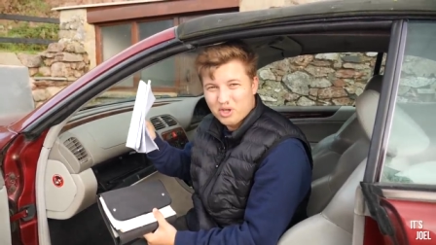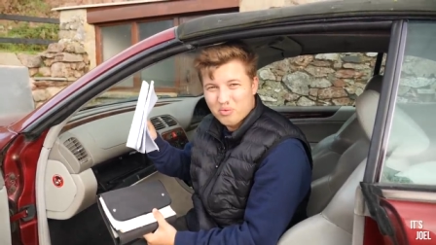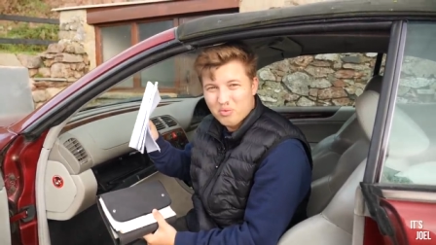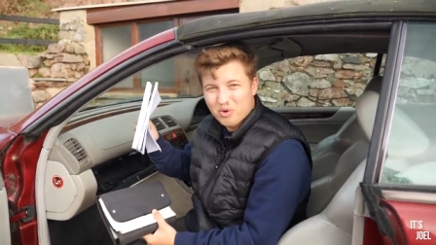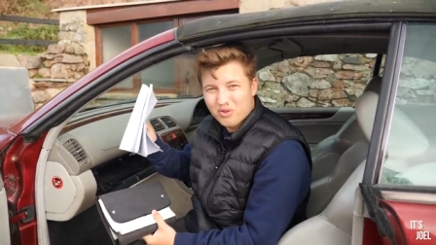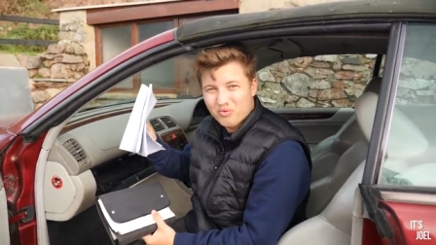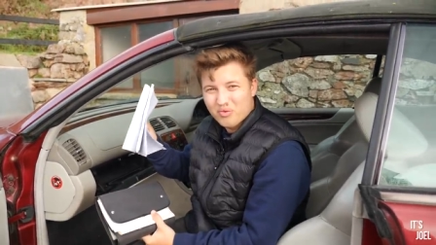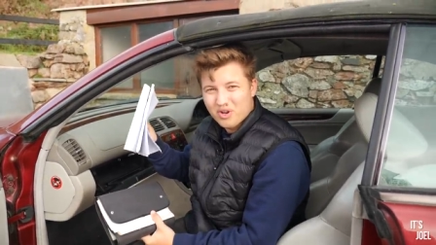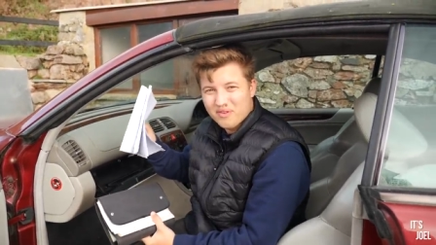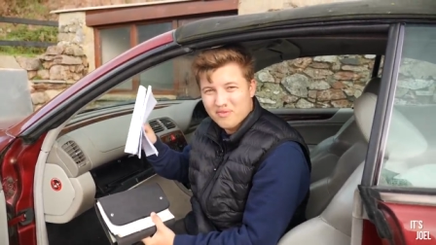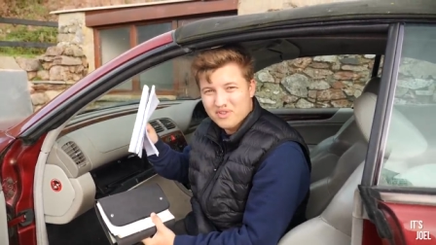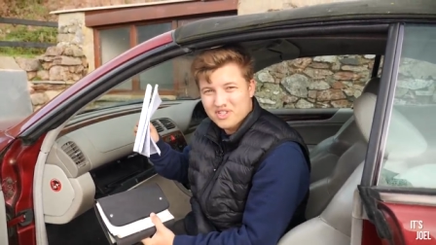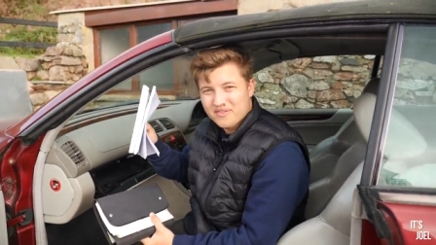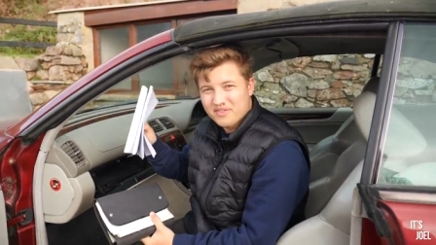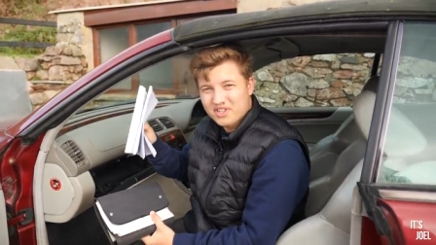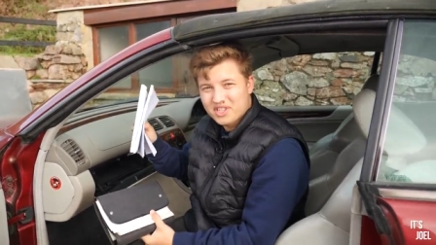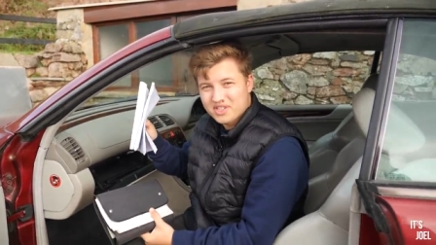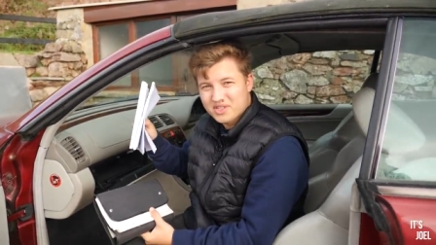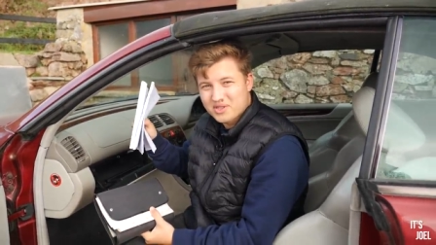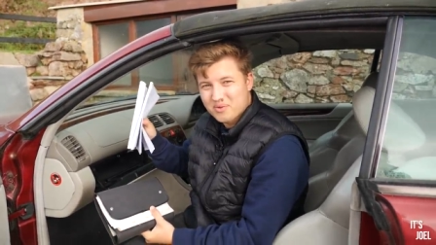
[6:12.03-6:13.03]
you want really for
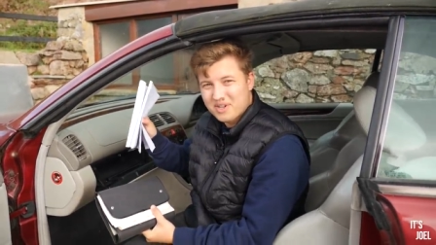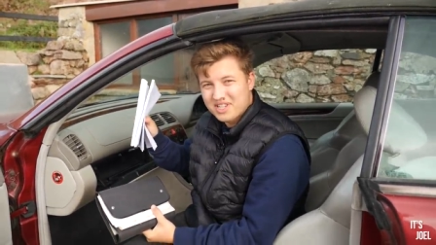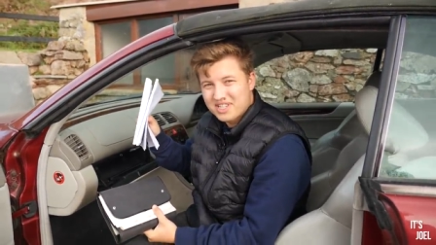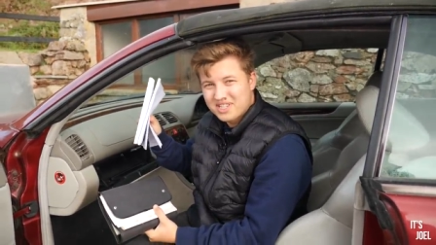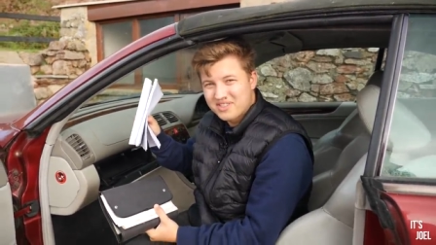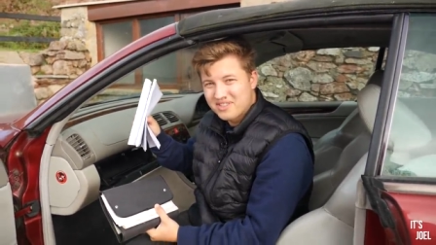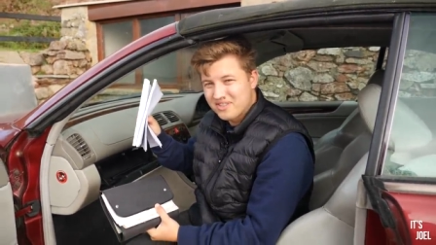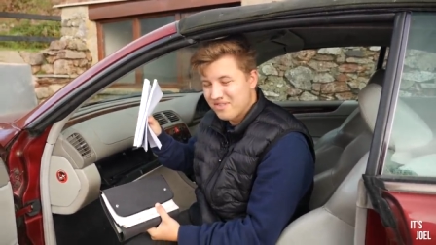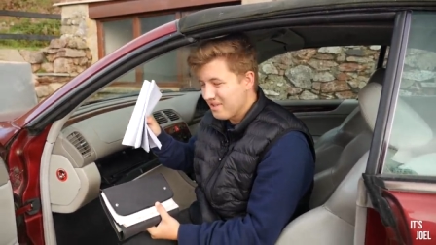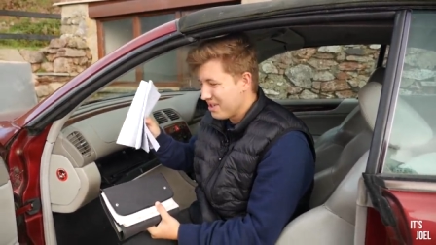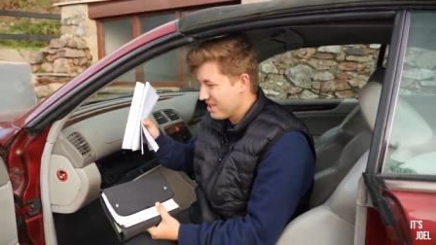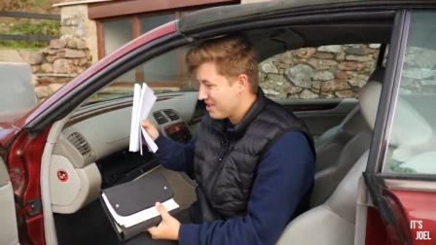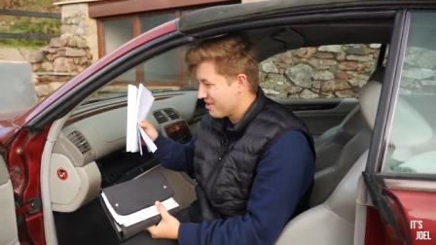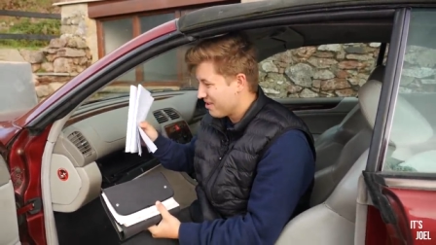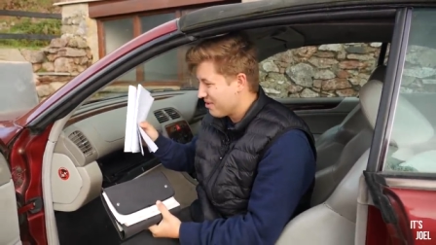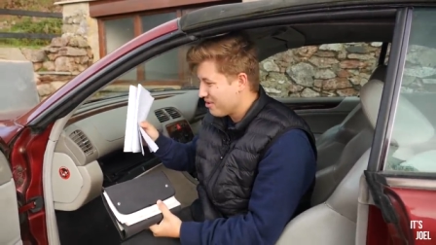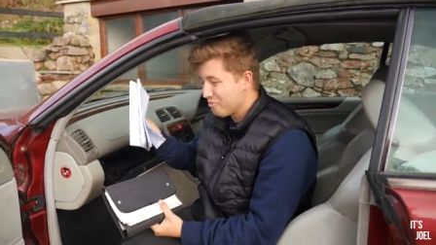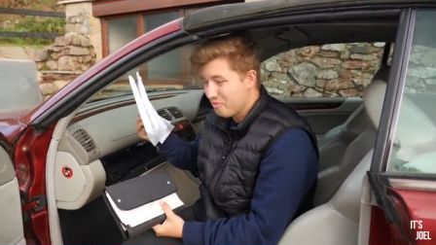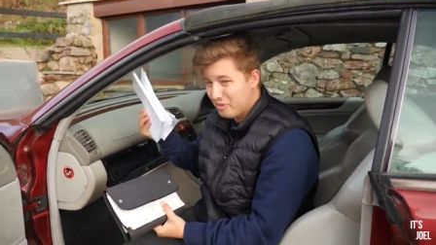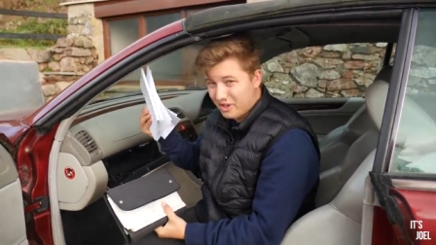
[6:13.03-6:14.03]
something that's 22 years
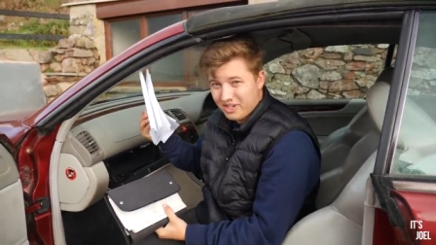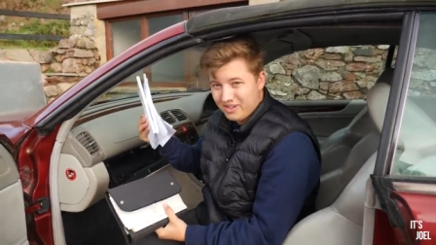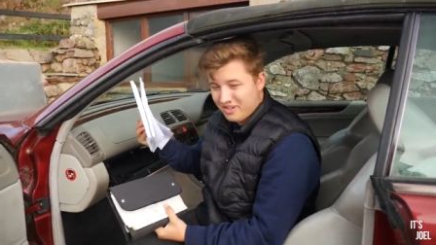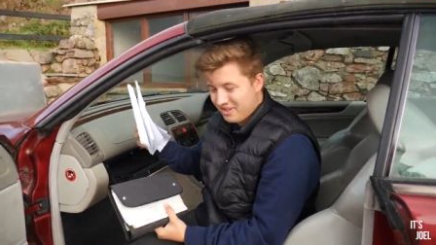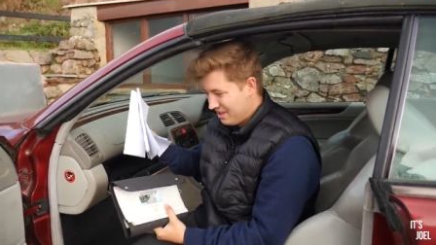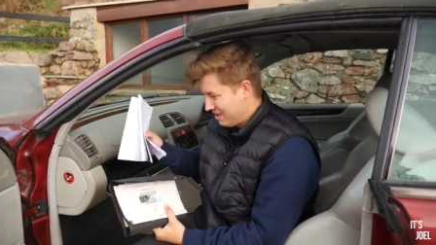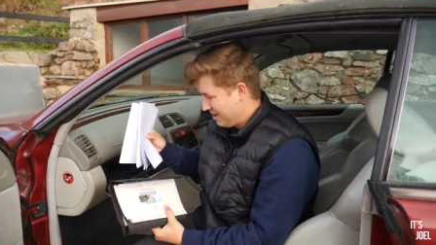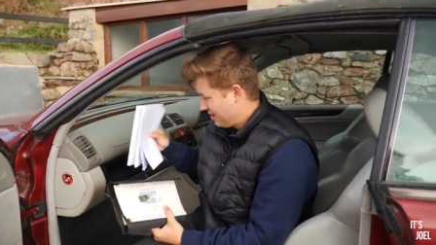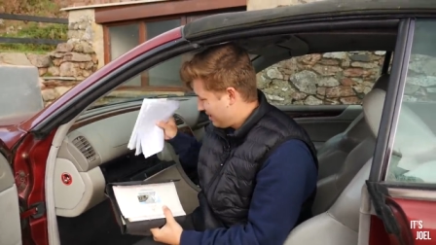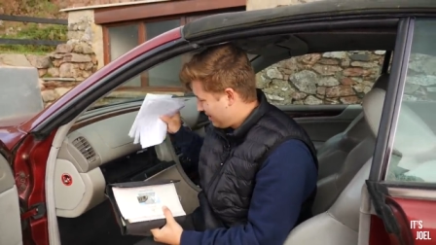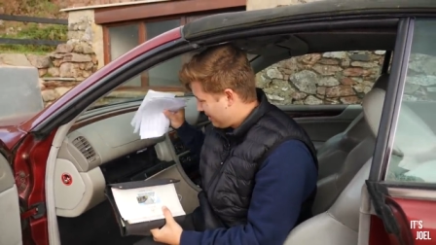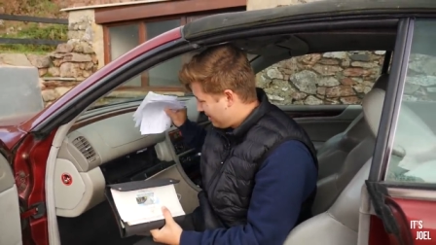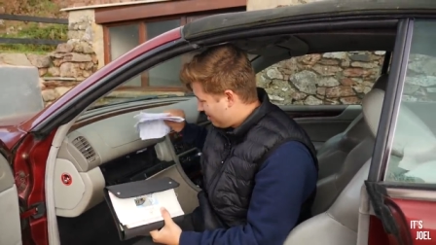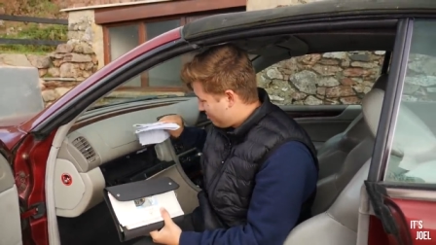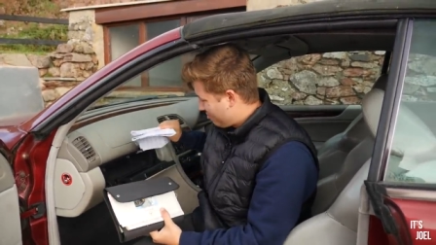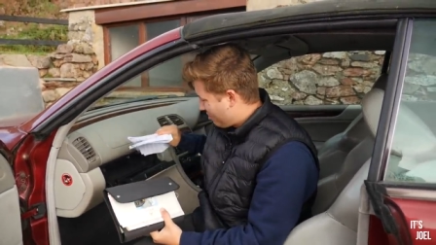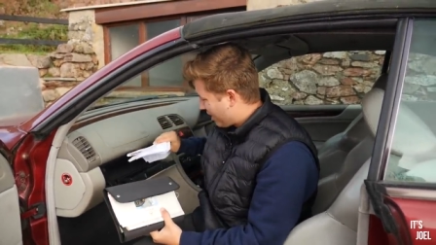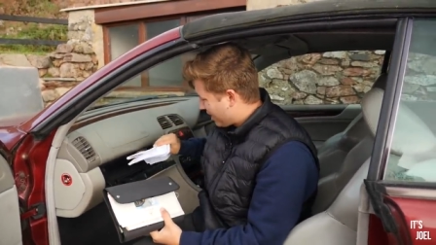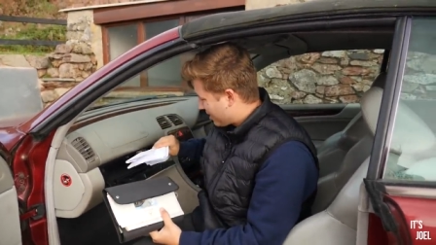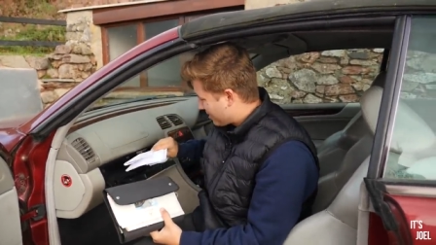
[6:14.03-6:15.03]
old, but
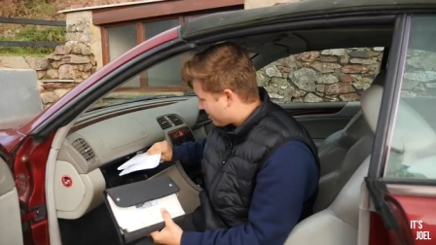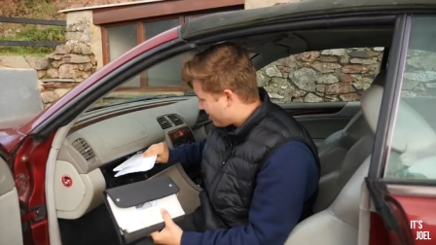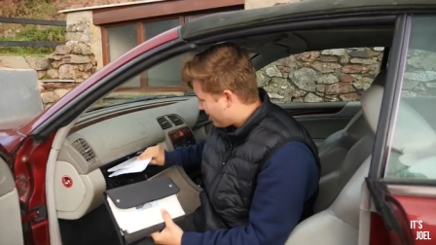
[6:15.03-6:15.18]
beggars